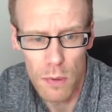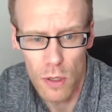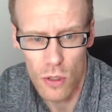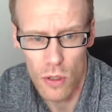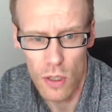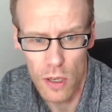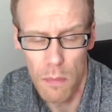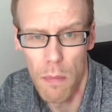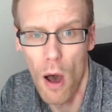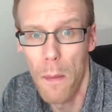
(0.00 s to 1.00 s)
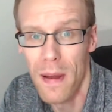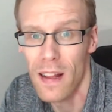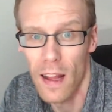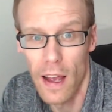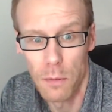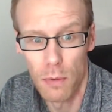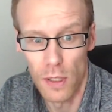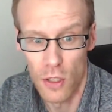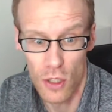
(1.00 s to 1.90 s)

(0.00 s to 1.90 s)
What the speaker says: because you can compartmentalize plugins.